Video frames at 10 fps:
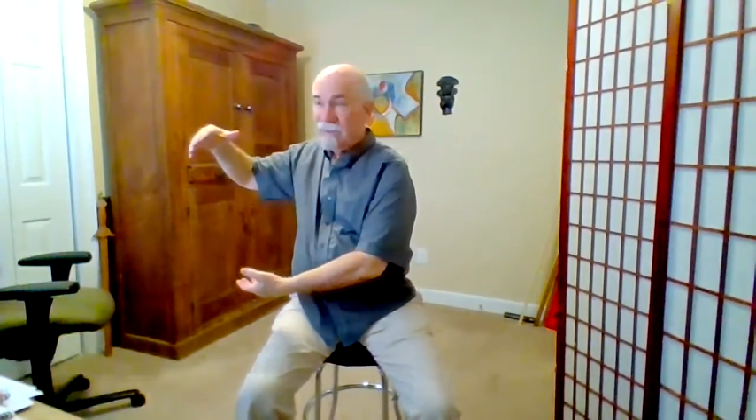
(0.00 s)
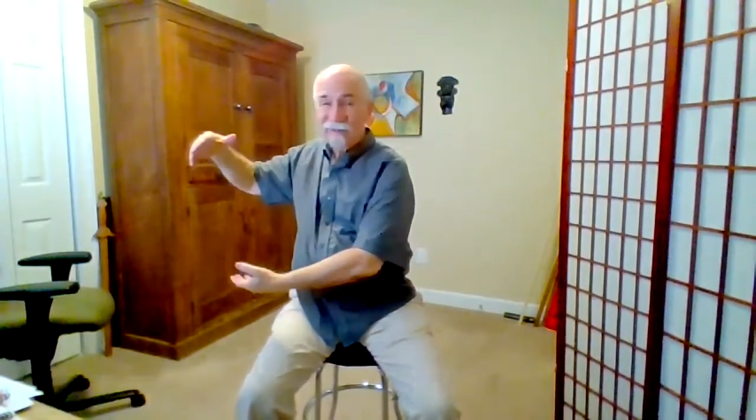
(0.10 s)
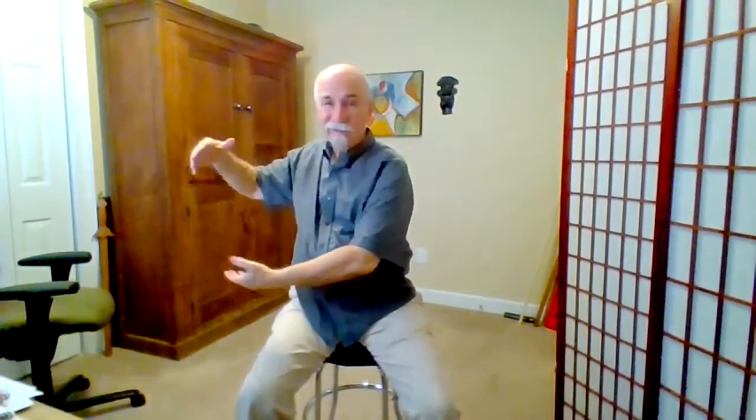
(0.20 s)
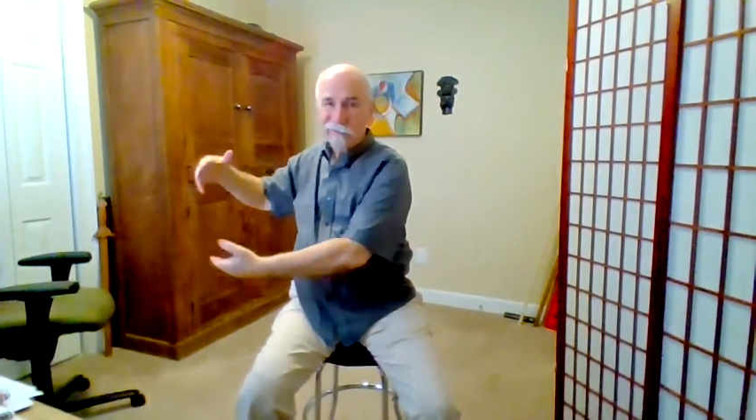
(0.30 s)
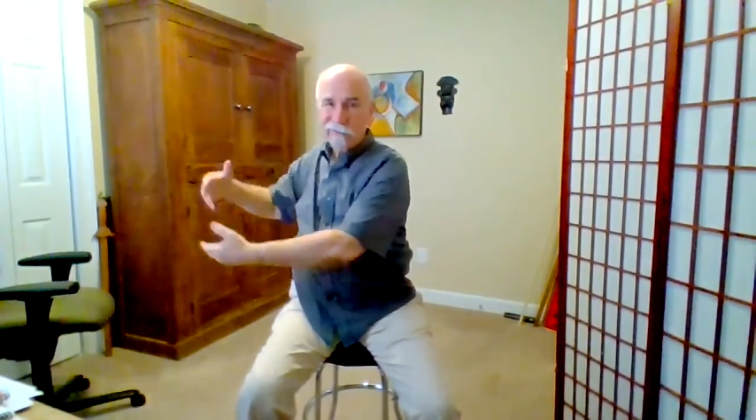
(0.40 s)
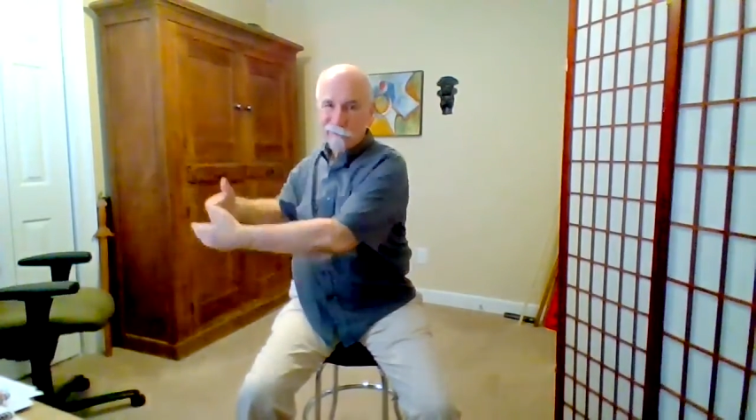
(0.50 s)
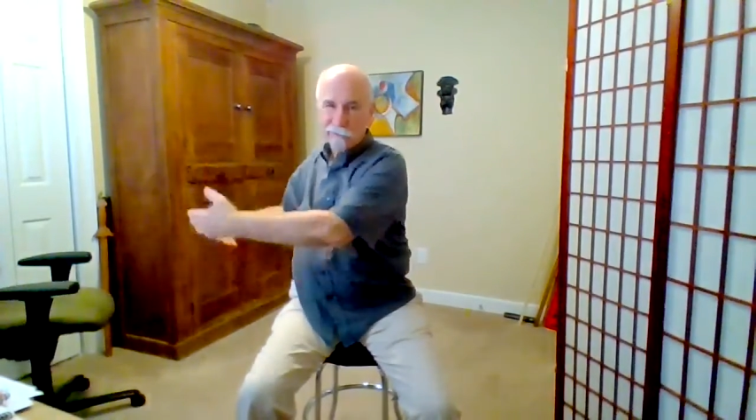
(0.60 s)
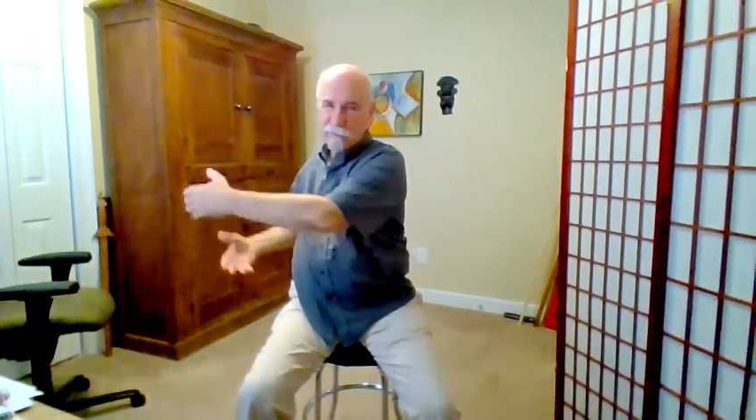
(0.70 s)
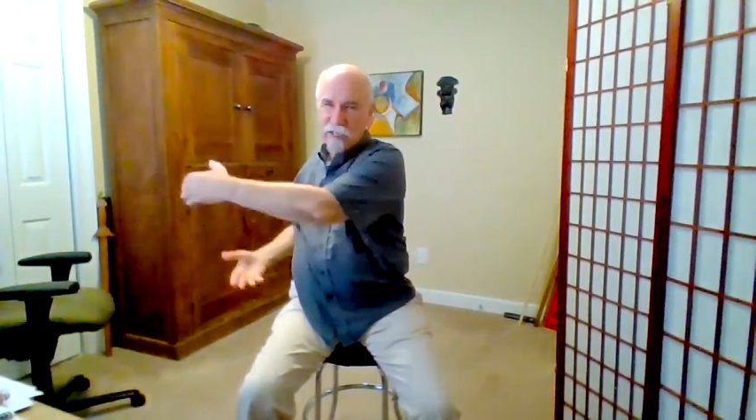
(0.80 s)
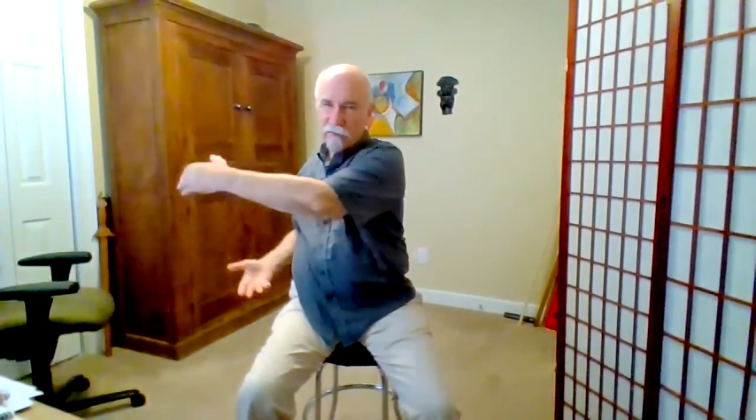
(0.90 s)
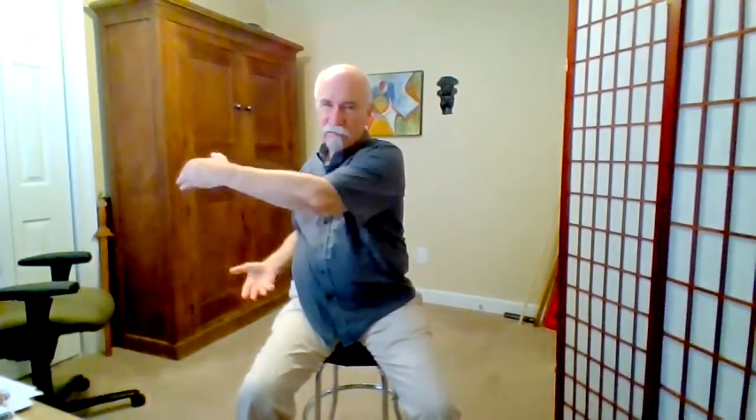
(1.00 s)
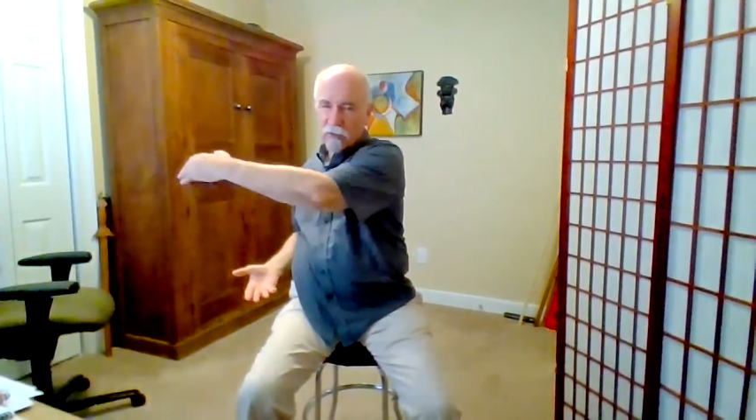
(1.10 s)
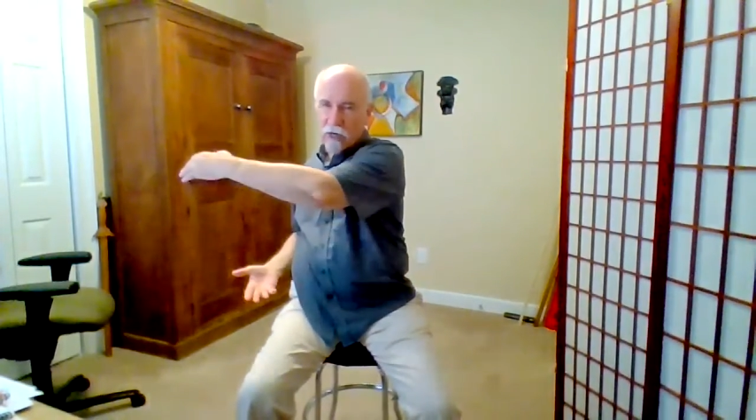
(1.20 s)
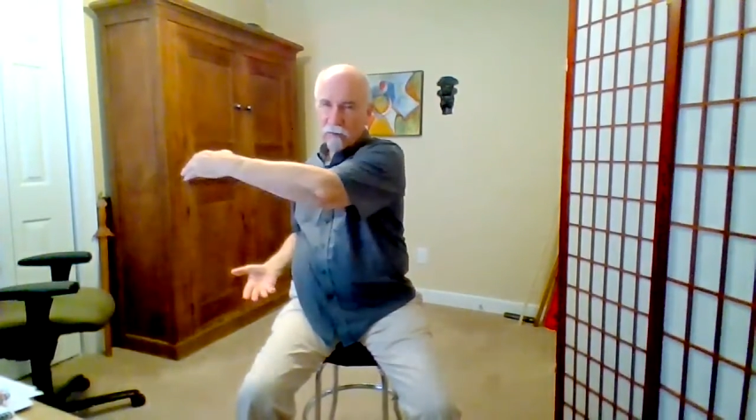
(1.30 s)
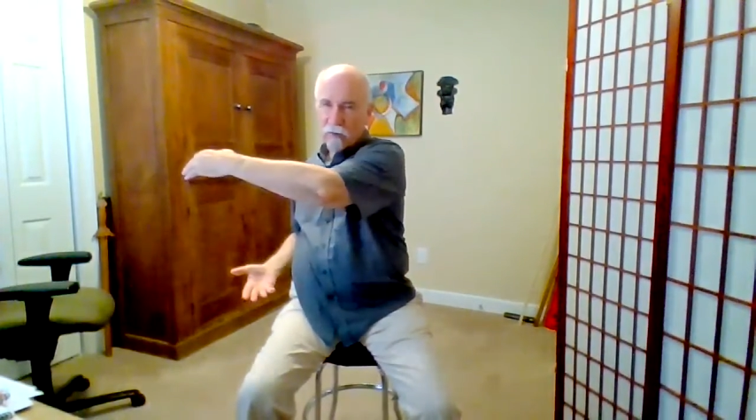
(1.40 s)
Well, not
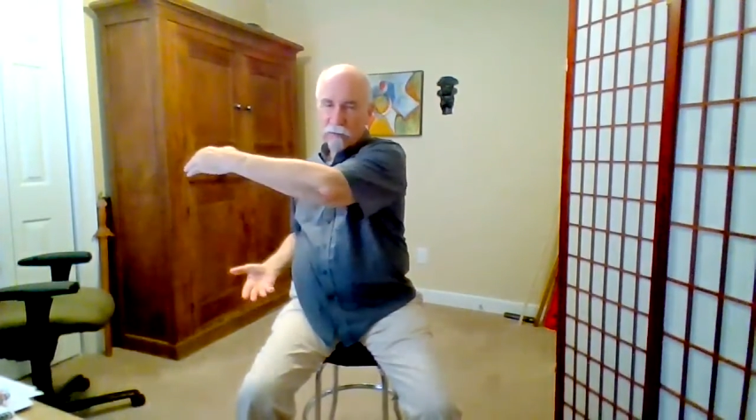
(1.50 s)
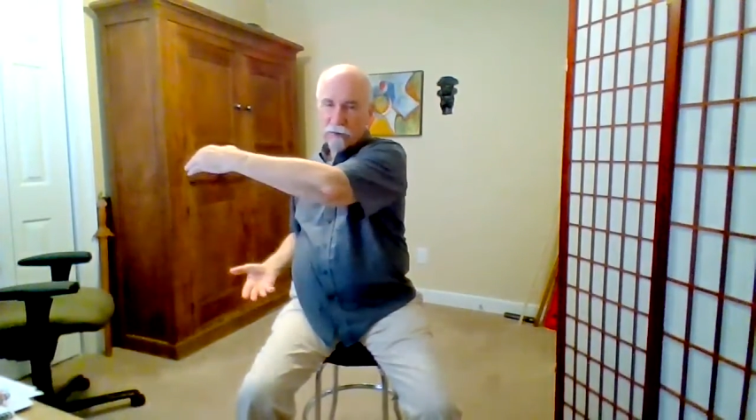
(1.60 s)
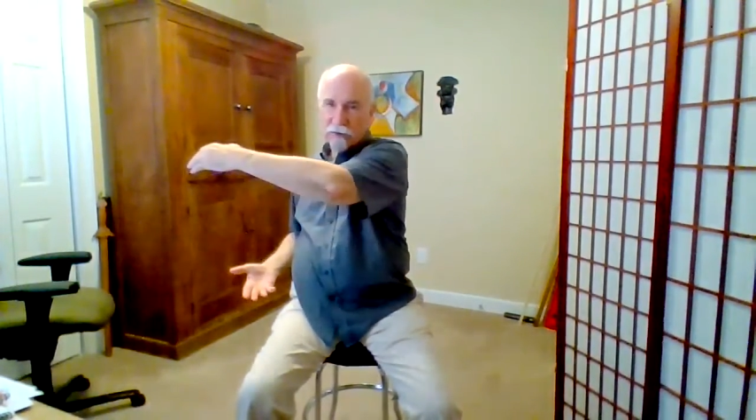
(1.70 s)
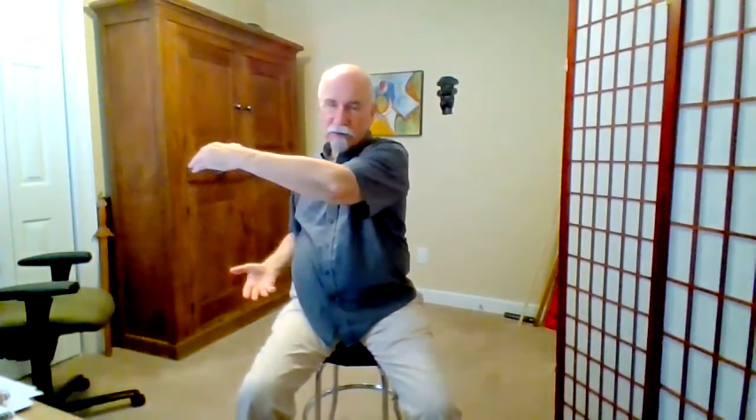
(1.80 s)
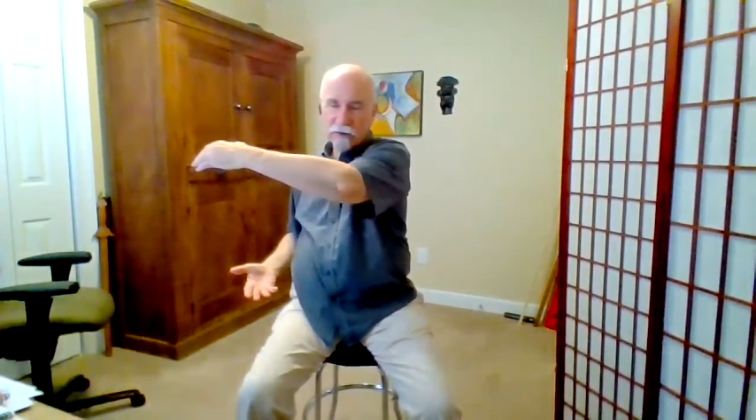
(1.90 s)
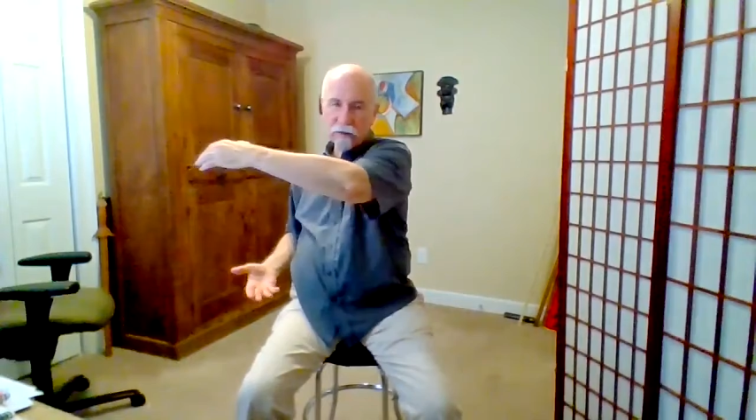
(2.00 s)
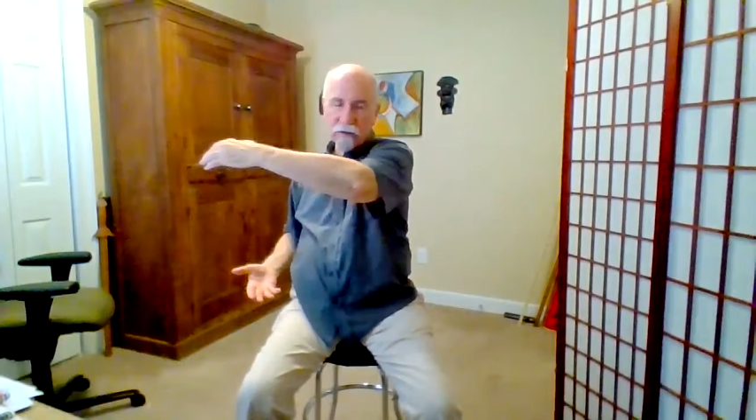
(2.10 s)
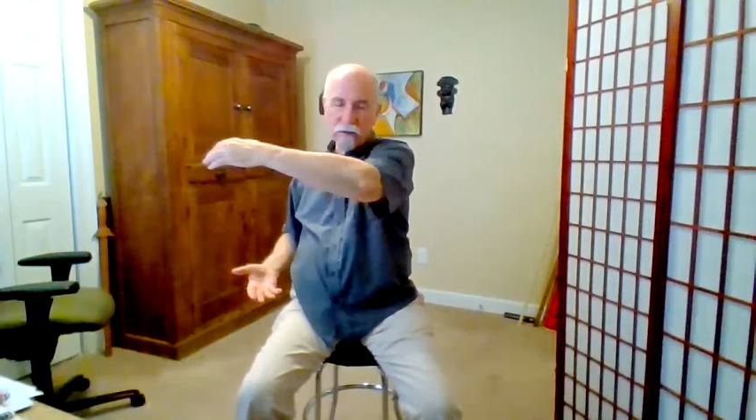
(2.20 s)
for our purposes.